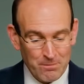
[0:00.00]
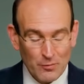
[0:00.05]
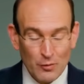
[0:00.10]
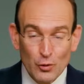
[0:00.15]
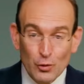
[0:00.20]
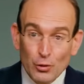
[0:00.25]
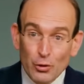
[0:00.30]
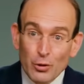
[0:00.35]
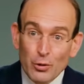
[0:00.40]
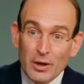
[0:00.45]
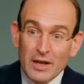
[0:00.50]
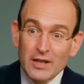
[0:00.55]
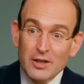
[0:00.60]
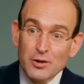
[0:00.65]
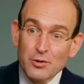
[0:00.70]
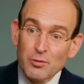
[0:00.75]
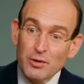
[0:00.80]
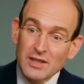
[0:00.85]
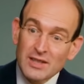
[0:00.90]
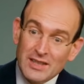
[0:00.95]
through
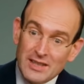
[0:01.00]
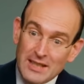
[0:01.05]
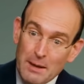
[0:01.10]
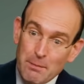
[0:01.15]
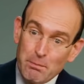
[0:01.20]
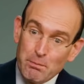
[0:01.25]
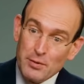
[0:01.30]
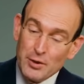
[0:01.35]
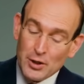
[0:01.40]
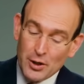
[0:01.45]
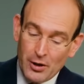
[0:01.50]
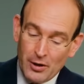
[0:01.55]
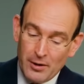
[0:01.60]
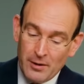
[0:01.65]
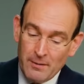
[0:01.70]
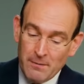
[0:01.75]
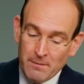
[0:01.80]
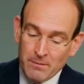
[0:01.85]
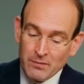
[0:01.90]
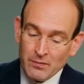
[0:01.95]
his
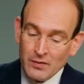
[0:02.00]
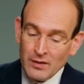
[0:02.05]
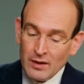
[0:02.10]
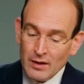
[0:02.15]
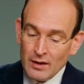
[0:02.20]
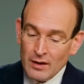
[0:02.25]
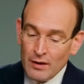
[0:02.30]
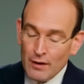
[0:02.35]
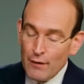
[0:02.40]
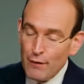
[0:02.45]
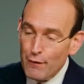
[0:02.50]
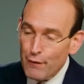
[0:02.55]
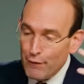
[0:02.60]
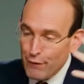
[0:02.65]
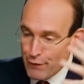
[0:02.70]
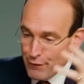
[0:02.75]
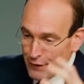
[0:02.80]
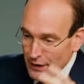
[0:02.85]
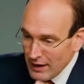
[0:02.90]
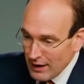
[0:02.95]
redemption,
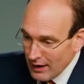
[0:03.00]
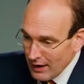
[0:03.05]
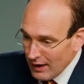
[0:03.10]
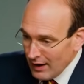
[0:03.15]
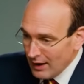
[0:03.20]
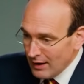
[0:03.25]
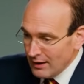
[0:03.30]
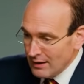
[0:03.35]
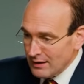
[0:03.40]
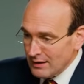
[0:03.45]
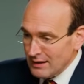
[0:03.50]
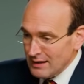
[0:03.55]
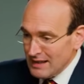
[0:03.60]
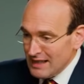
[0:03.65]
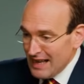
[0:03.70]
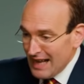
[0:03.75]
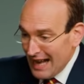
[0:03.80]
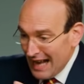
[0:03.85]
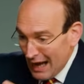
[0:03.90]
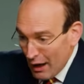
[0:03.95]
fear,
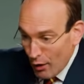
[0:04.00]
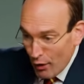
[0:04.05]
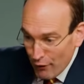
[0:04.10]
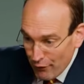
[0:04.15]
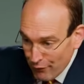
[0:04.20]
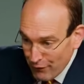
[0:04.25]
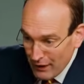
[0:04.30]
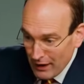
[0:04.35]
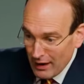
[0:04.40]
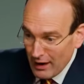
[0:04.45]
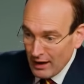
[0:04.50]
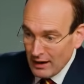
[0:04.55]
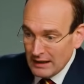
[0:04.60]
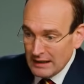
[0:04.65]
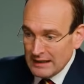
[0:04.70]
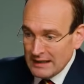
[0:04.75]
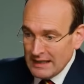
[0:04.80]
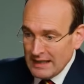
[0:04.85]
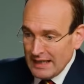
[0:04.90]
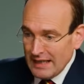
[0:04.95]
our fear,
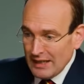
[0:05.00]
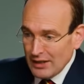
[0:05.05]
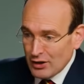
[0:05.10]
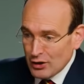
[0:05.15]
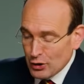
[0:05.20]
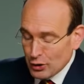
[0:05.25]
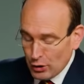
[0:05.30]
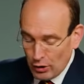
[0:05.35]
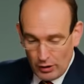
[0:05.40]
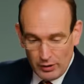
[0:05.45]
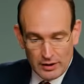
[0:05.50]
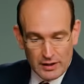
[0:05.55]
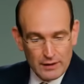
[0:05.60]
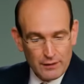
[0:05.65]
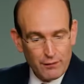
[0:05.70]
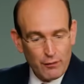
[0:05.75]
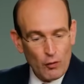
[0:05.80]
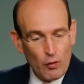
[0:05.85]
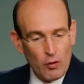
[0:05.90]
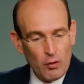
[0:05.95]
is
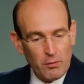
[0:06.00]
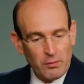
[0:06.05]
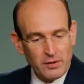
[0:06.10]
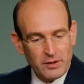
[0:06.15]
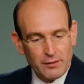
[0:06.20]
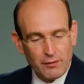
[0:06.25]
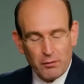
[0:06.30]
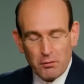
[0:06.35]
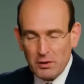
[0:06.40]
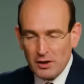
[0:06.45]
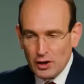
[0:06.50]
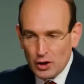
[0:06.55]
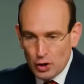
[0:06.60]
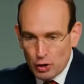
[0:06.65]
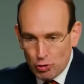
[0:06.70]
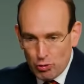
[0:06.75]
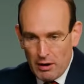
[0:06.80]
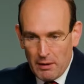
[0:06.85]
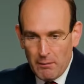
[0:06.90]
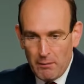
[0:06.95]
transformed from a
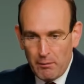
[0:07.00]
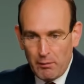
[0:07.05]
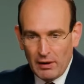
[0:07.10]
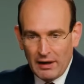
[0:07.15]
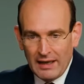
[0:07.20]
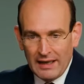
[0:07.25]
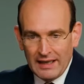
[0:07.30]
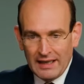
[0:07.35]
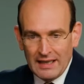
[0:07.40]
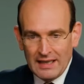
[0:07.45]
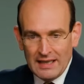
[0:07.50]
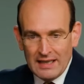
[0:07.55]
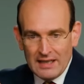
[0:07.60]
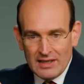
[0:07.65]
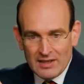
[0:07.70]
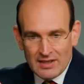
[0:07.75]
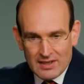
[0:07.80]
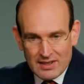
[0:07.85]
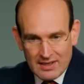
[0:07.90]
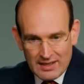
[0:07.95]
trembling,
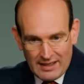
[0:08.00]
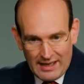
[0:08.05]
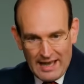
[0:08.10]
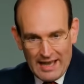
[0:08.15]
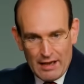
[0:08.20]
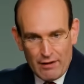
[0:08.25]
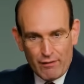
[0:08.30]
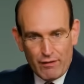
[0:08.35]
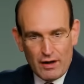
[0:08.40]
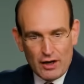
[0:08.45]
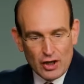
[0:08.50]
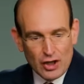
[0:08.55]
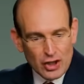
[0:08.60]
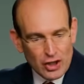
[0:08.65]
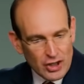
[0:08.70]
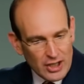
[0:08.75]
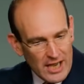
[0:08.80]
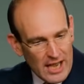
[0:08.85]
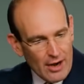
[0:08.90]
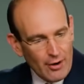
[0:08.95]
slavish
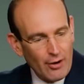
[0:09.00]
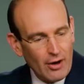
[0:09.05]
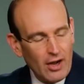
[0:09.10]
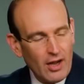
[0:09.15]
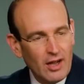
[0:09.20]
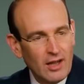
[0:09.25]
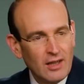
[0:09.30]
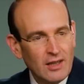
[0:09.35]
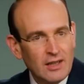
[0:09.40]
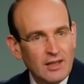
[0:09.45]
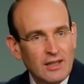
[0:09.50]
terror